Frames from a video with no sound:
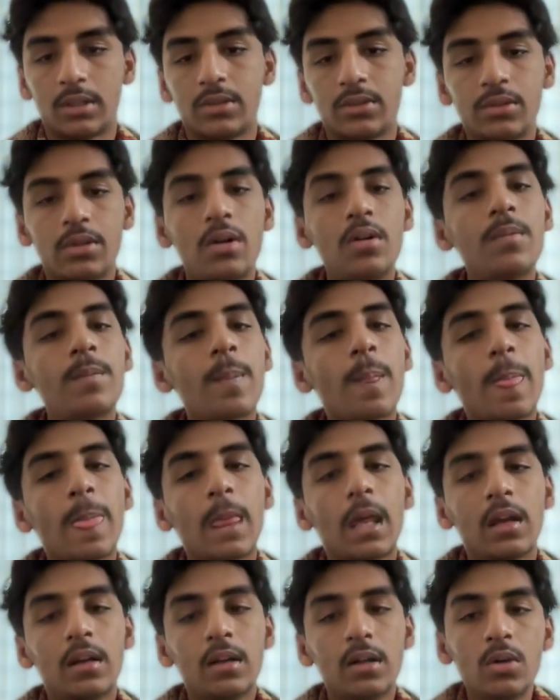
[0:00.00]
So,
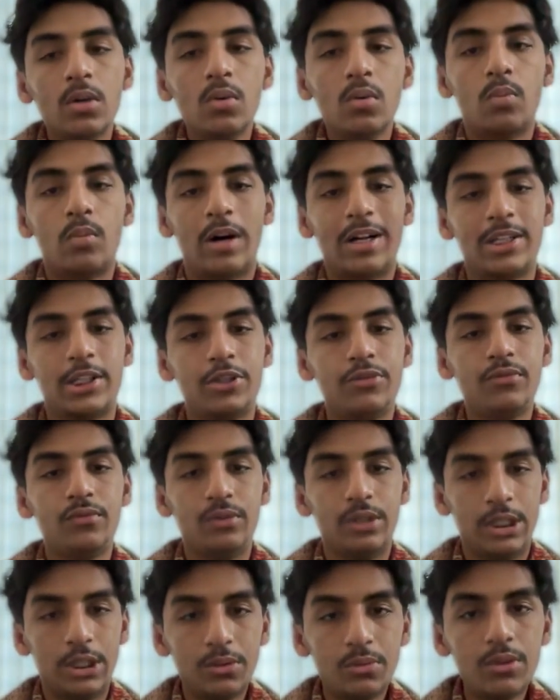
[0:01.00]
what
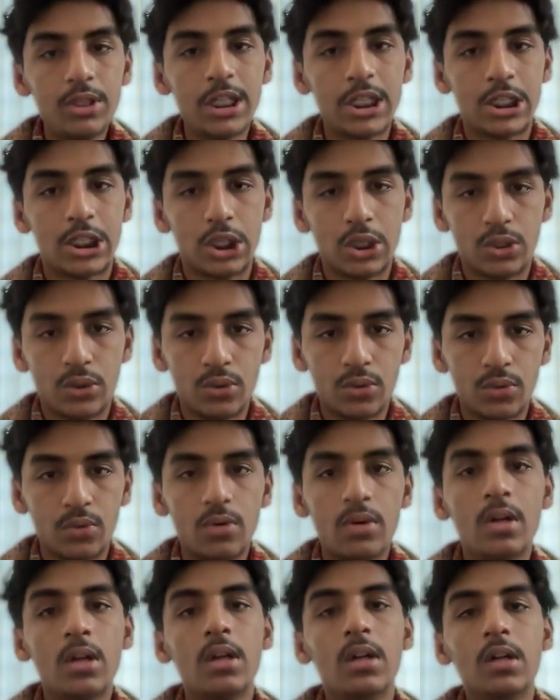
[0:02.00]
you need to
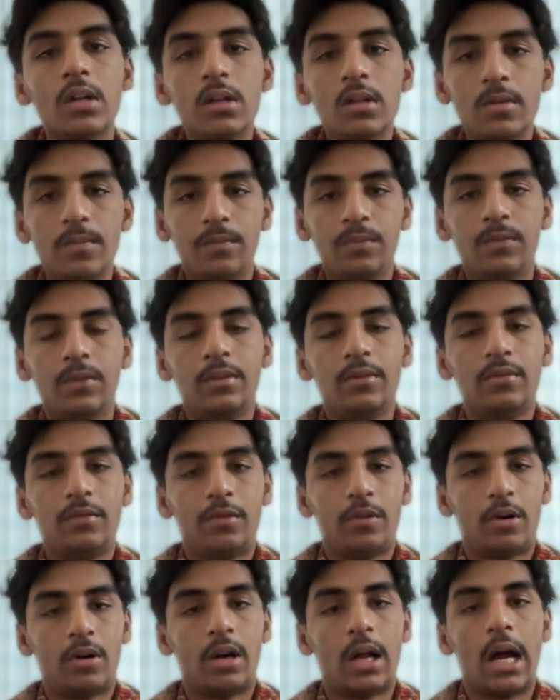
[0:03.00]
do
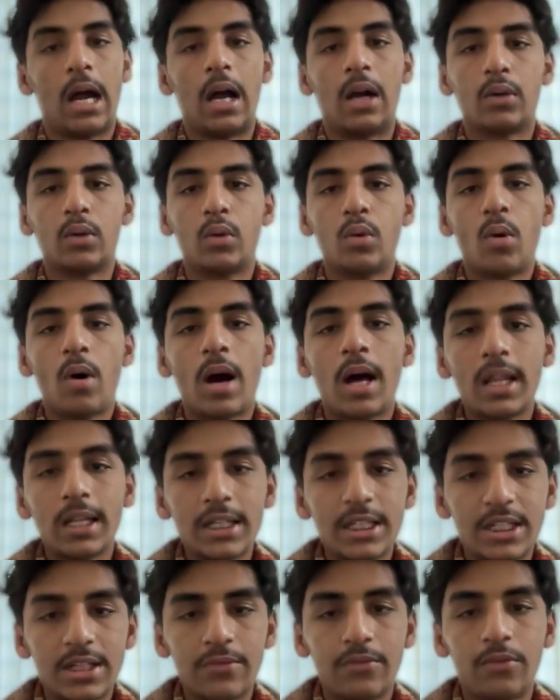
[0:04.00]
for a
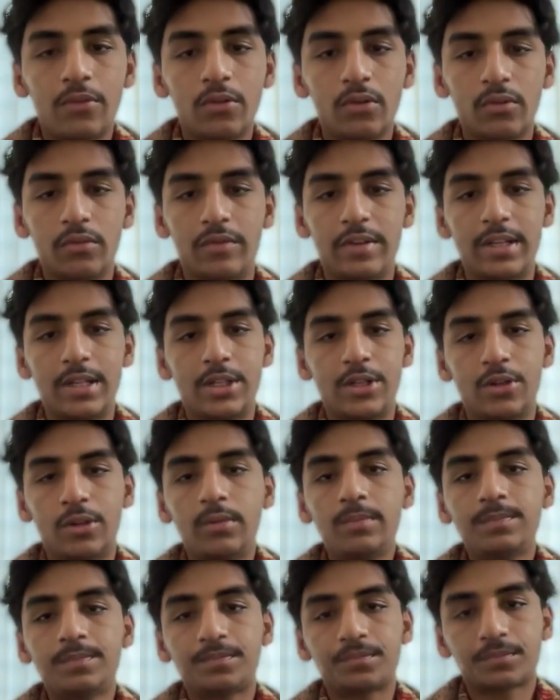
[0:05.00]
quality full
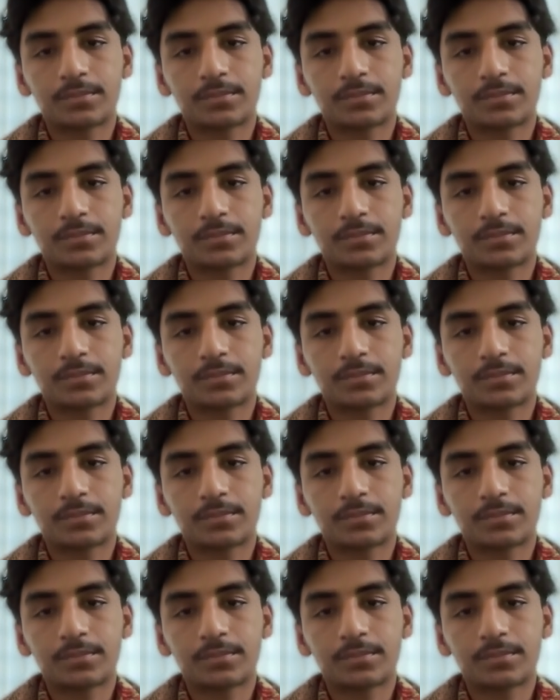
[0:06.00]
video